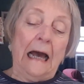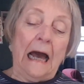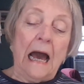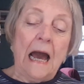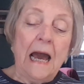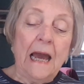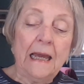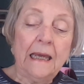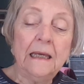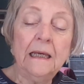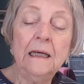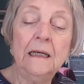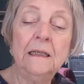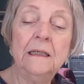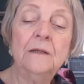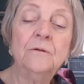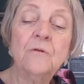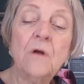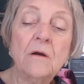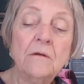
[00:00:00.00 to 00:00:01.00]
I
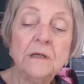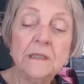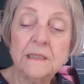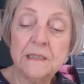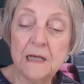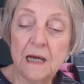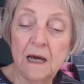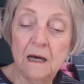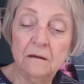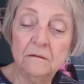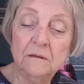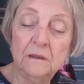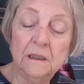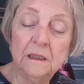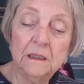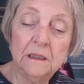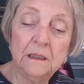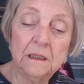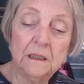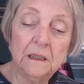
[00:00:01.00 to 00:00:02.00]
wrote it down
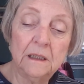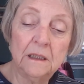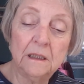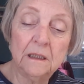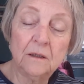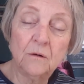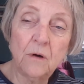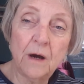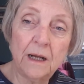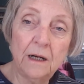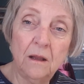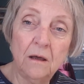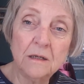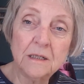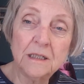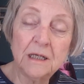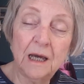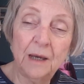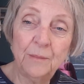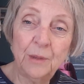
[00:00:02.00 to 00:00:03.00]
quite a long
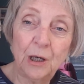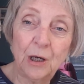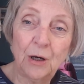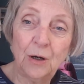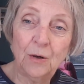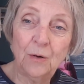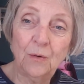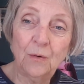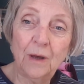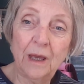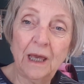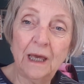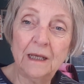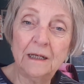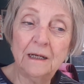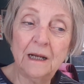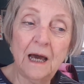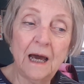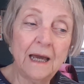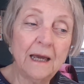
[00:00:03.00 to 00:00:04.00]
time ago,
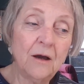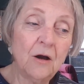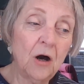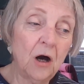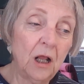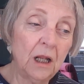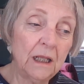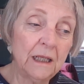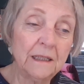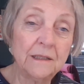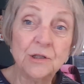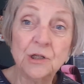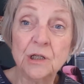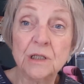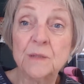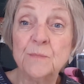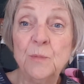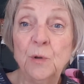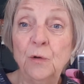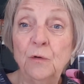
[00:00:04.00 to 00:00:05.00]
and I call it
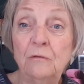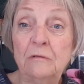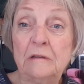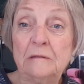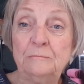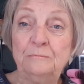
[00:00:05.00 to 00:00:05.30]
Just Move.